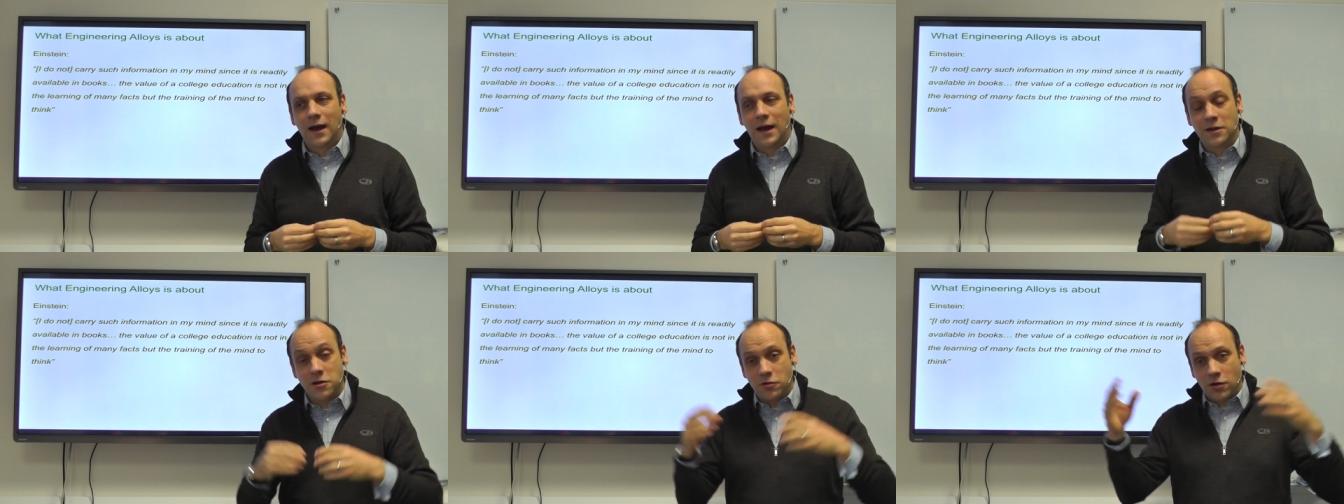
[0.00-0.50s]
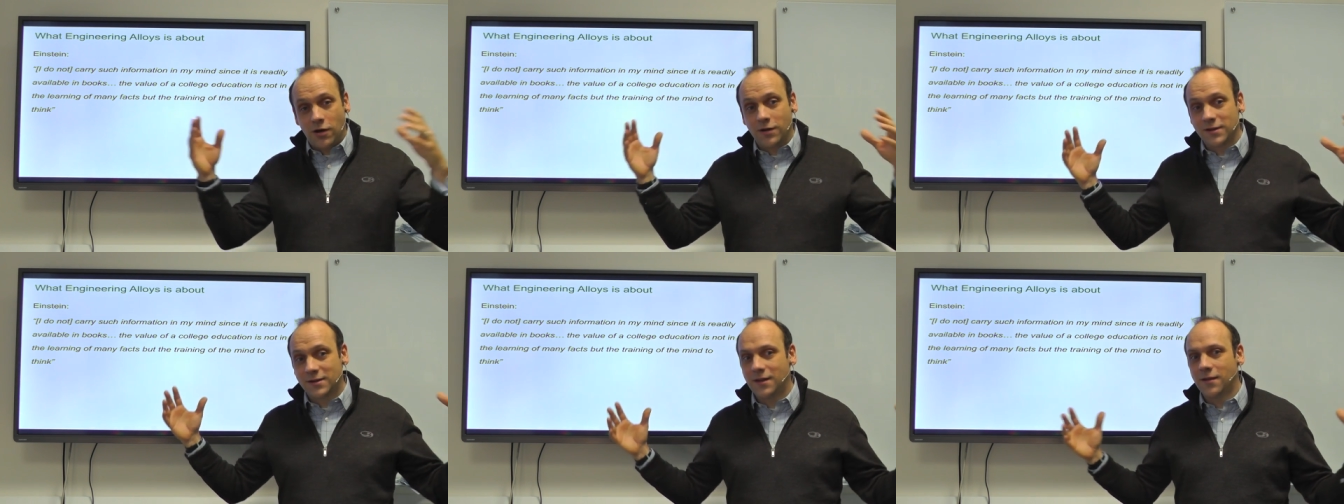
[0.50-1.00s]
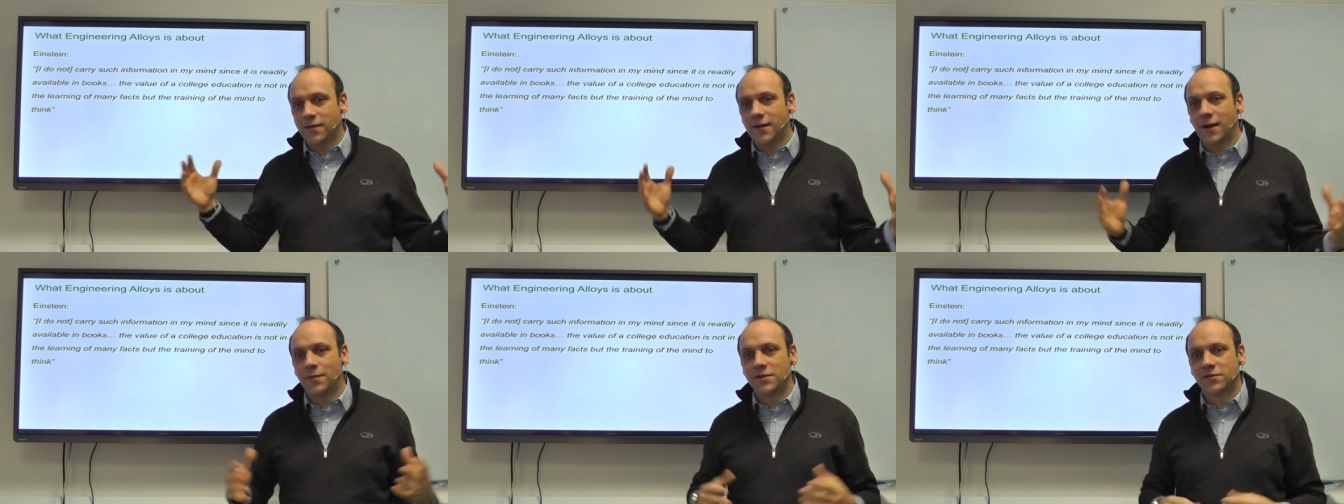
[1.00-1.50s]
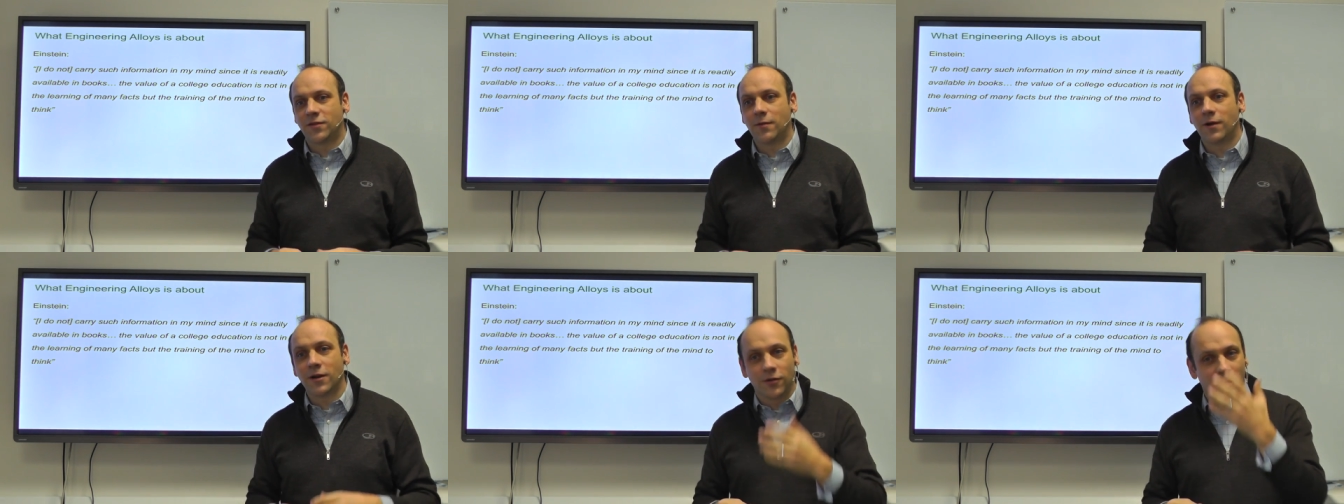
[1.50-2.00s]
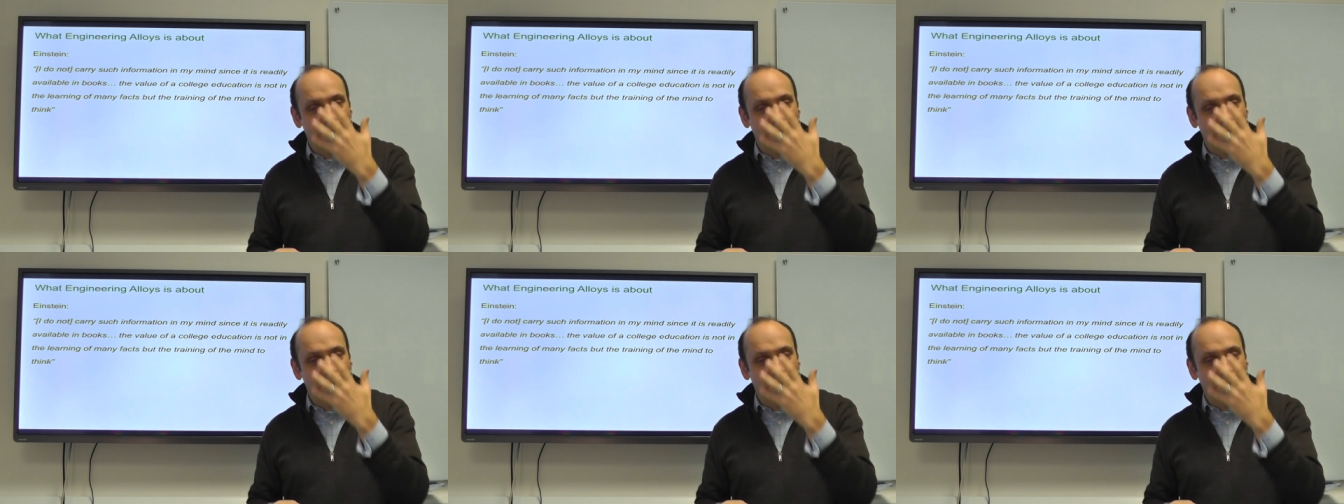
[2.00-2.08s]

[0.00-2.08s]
and you can't see the tapestry. Well, you're